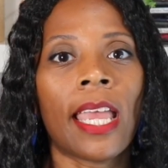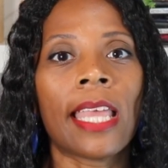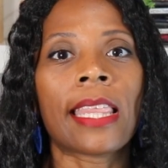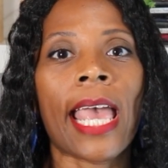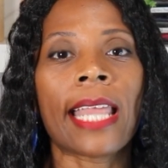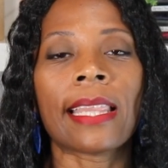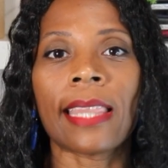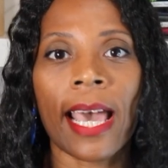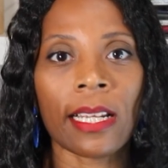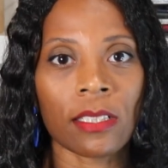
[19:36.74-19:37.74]
then
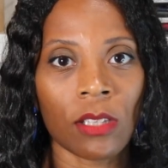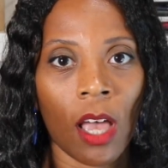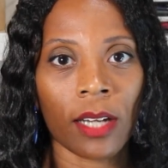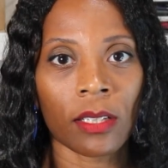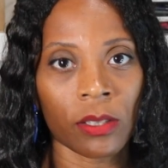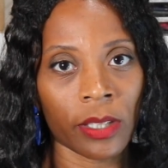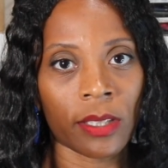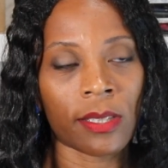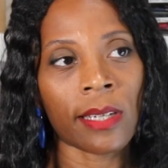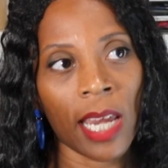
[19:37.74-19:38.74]
that is not
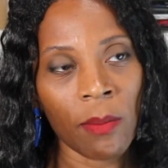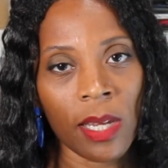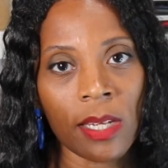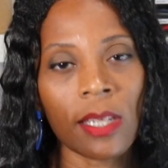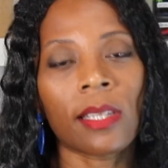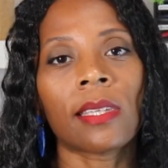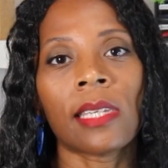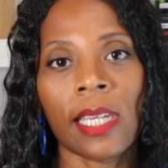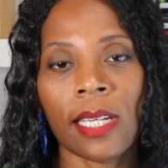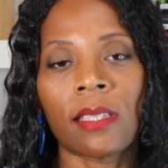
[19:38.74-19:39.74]
good. Daemon
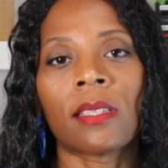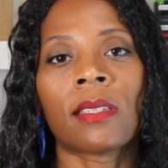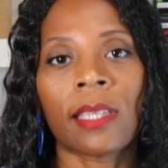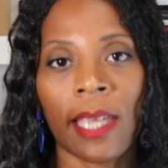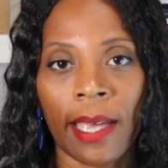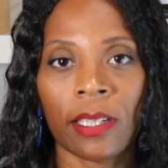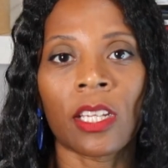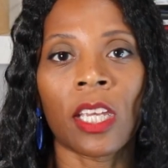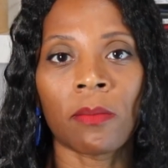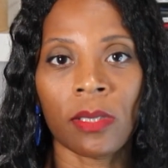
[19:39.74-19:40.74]
needs to get
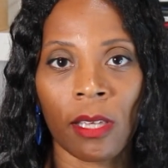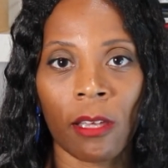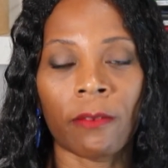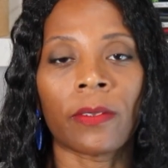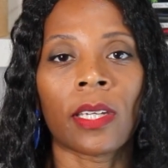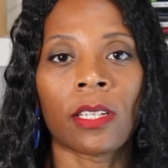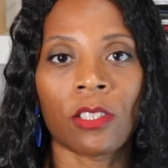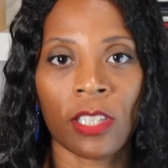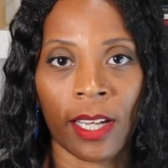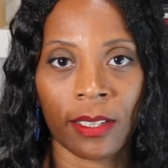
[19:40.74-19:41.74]
himself
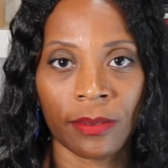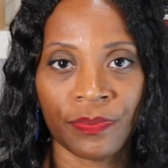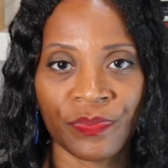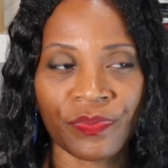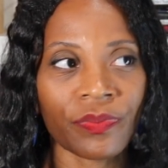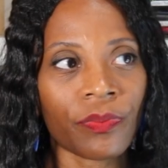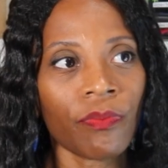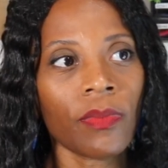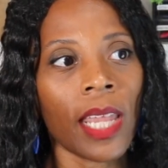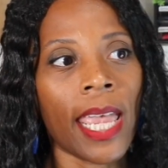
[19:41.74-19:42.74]
in check.
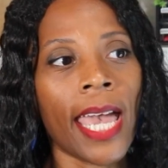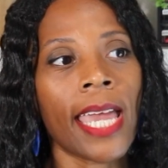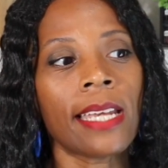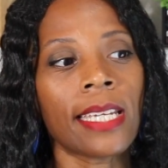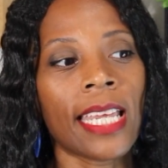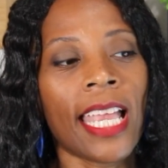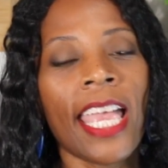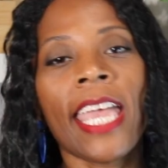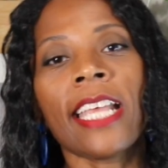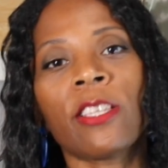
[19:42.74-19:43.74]
And
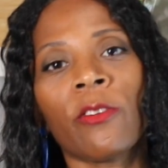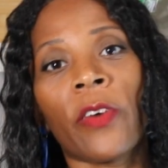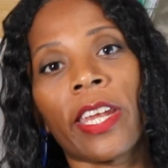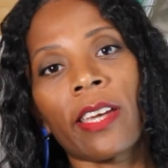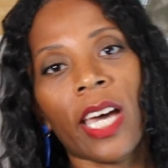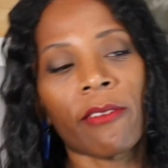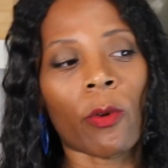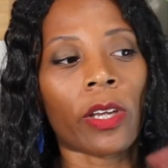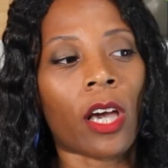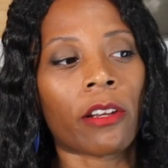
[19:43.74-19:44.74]
it's so funny, kind of
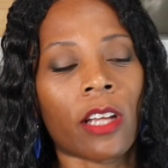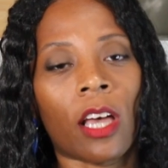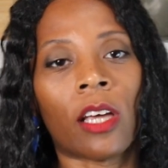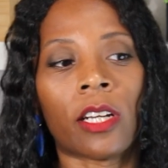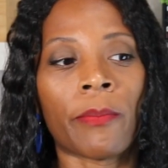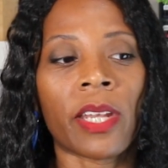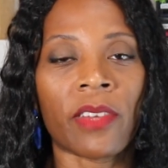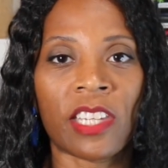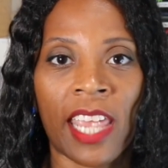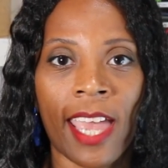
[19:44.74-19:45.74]
going on a bit
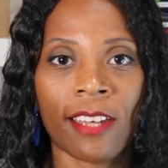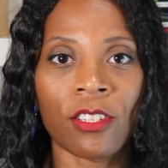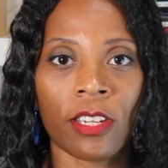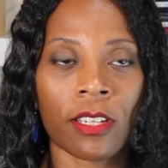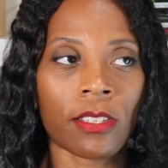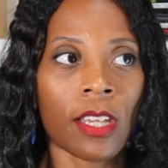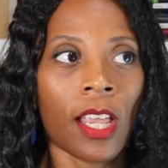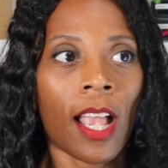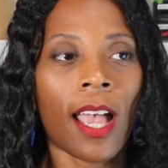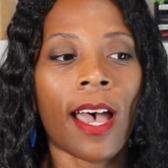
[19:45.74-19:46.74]
of a tangent.
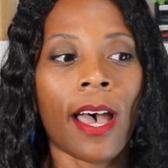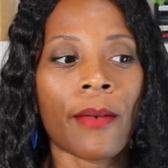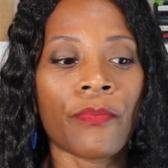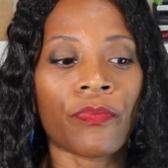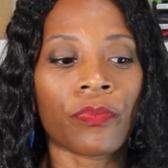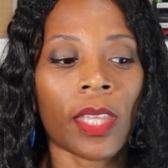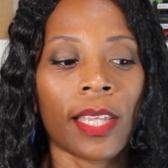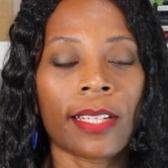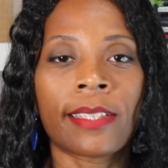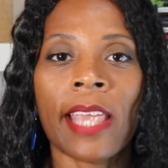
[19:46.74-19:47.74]
Daemon
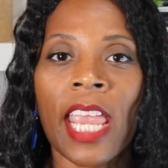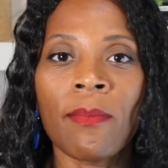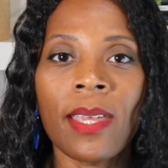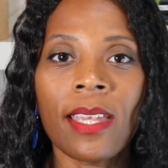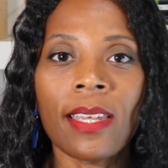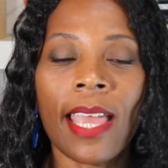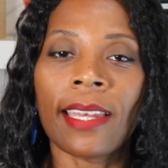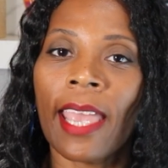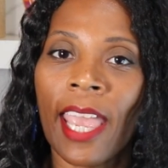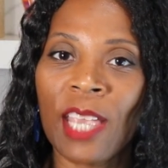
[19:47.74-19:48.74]

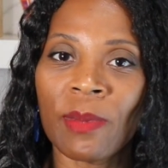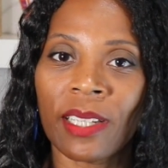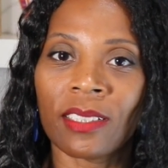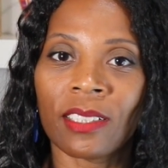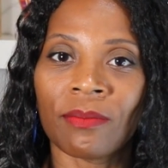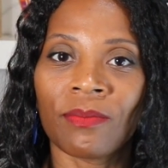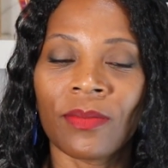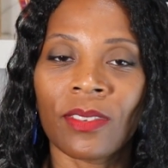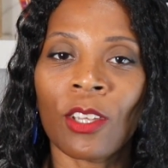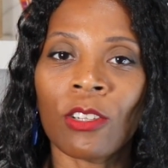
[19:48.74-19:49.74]
and Aemond,
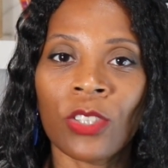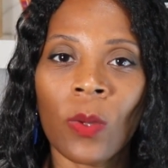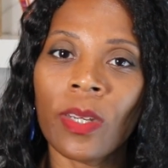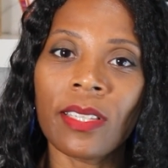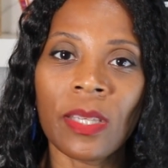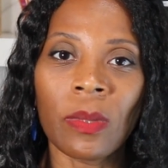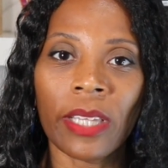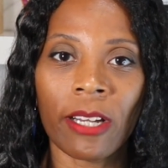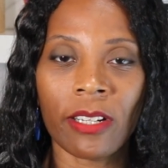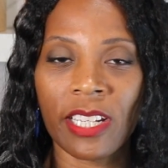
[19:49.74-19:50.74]
There are so many
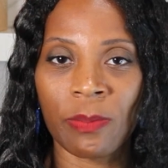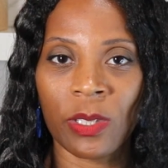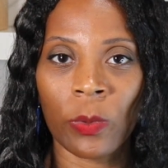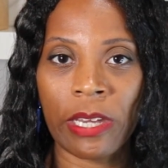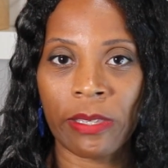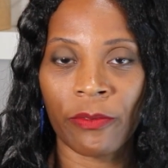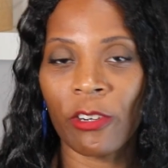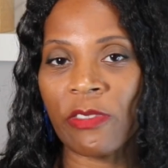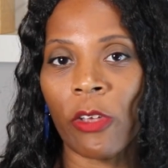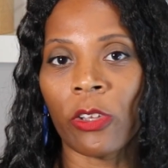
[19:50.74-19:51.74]
similarities between them.
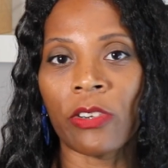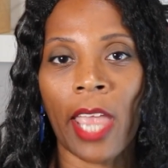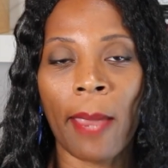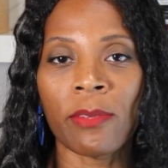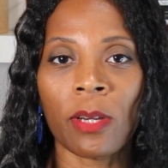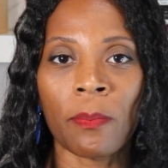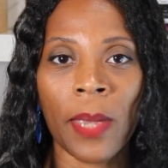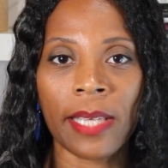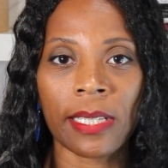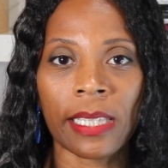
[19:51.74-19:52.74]
First of all, their names are
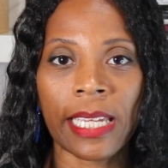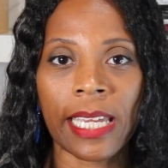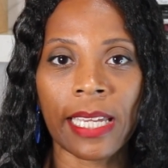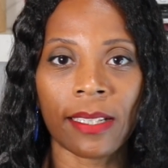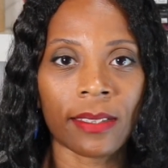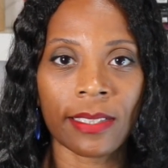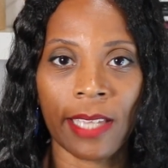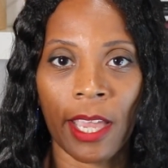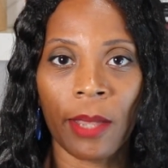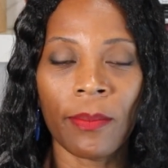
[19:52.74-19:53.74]
basically the
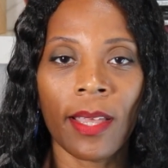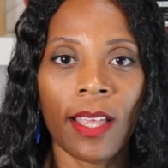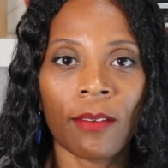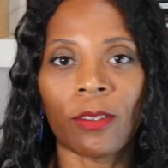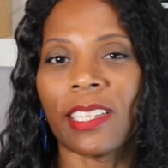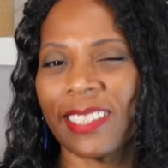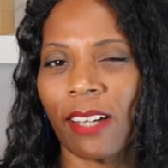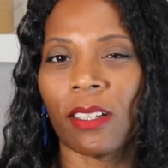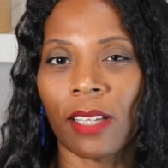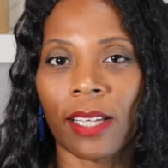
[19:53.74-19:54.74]
same. Well, they
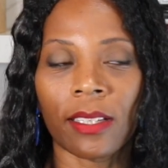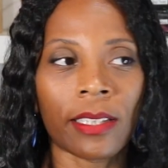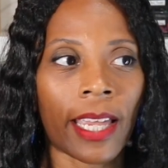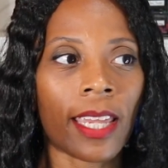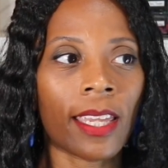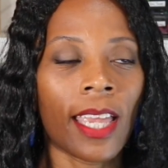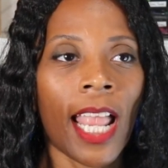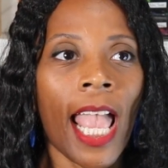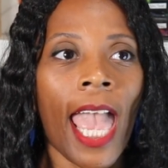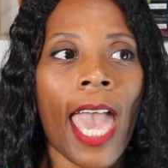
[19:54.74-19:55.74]
sound a lot alike.
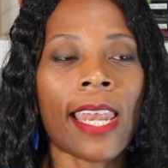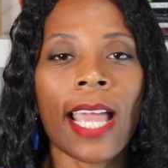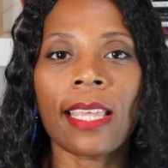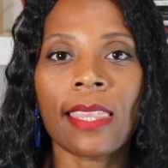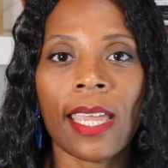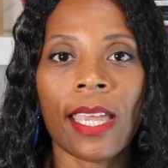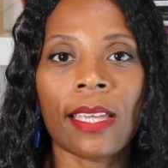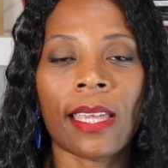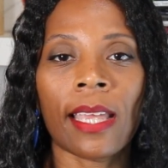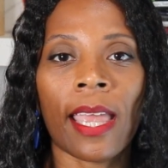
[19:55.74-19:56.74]
And I
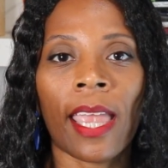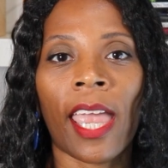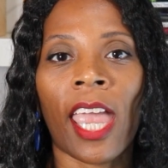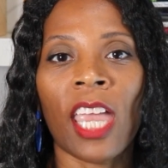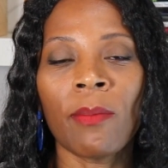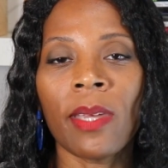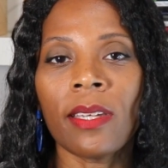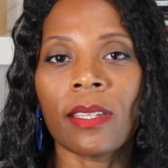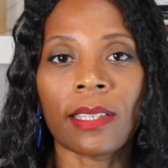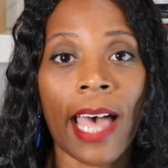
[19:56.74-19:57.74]
think
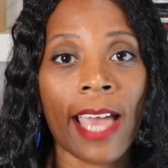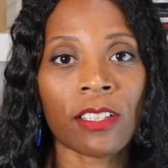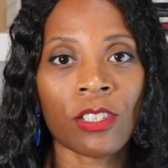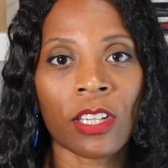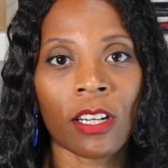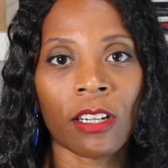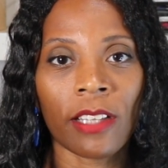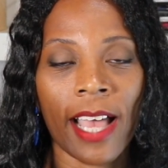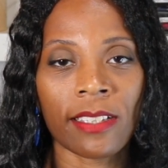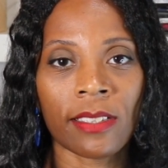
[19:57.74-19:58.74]
Aemond last
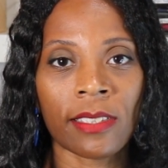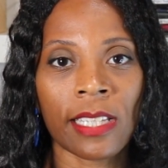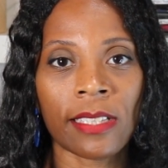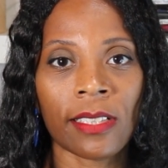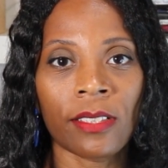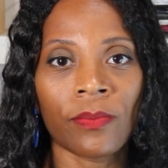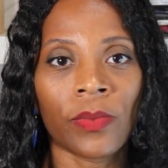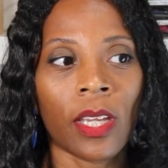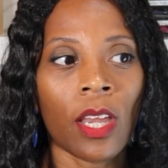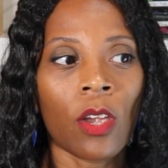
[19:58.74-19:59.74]
season,
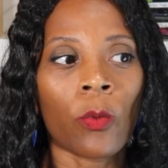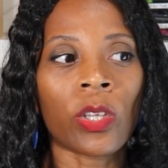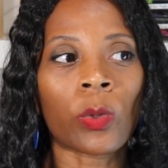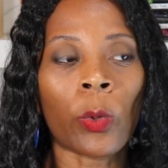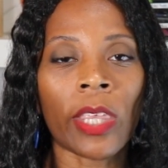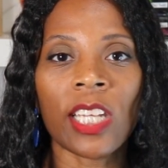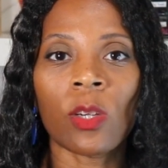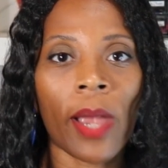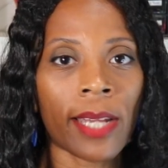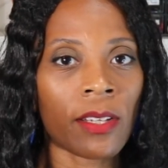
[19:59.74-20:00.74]
was really
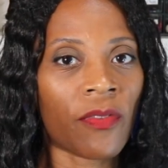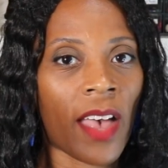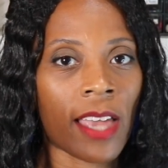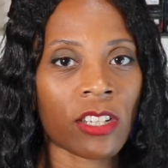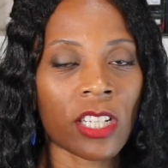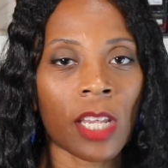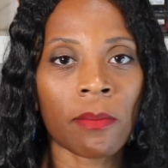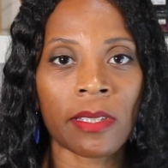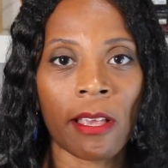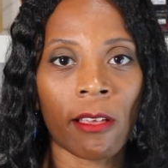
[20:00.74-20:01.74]
trying to fashion
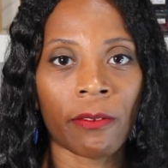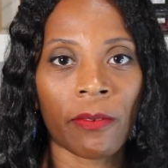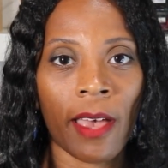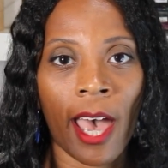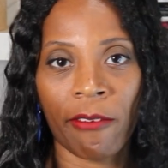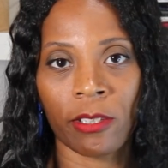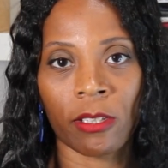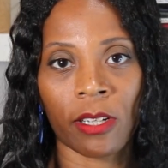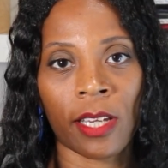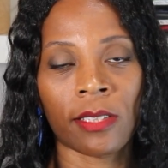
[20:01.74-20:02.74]
himself
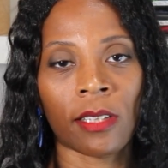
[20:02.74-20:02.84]
after his